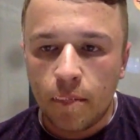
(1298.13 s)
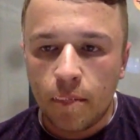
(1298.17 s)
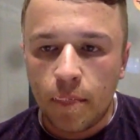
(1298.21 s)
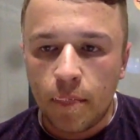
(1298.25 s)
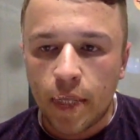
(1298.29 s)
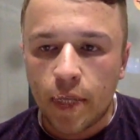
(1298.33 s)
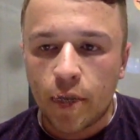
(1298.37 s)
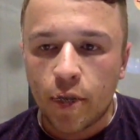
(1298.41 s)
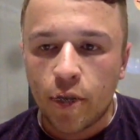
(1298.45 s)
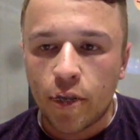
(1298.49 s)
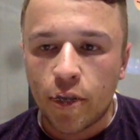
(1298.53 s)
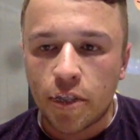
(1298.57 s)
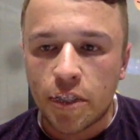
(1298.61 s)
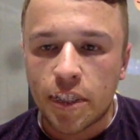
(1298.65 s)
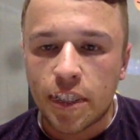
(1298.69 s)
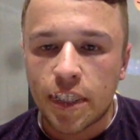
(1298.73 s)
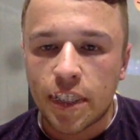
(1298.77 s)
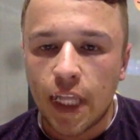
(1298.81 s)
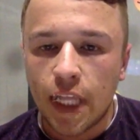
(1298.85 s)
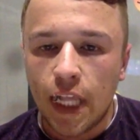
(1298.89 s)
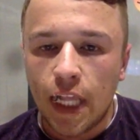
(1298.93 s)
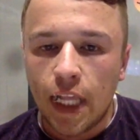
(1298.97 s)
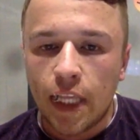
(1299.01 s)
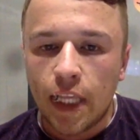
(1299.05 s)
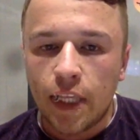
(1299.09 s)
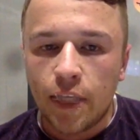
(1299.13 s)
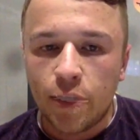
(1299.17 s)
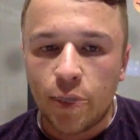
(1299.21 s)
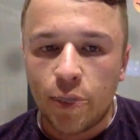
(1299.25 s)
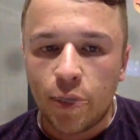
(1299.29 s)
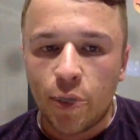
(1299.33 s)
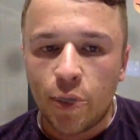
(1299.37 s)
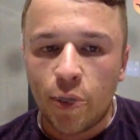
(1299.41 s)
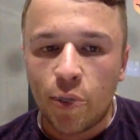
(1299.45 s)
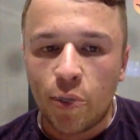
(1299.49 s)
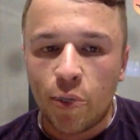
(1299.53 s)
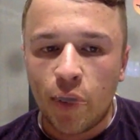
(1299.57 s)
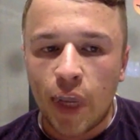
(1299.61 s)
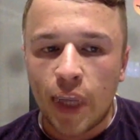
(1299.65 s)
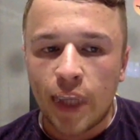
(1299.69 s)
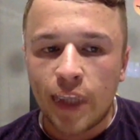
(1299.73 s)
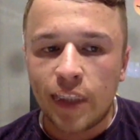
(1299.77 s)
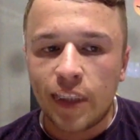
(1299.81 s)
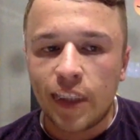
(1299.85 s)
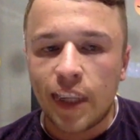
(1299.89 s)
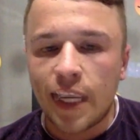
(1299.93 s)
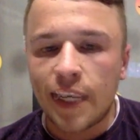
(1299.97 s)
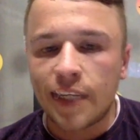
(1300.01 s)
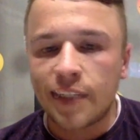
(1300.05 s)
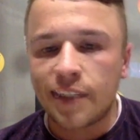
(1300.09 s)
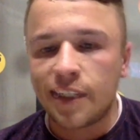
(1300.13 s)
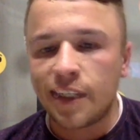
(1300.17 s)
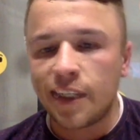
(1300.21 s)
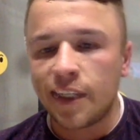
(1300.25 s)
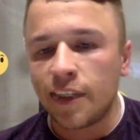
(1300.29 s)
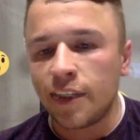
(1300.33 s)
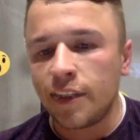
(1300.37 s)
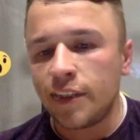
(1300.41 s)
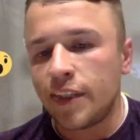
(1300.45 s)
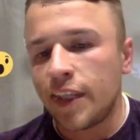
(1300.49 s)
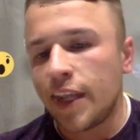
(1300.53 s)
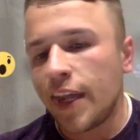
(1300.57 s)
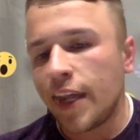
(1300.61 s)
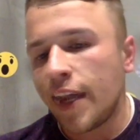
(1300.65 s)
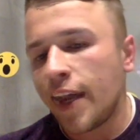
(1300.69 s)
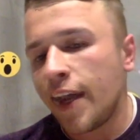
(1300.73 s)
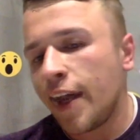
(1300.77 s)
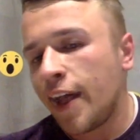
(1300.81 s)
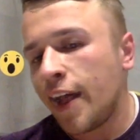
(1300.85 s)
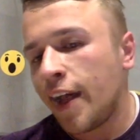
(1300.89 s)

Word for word: because, you know, analyzing the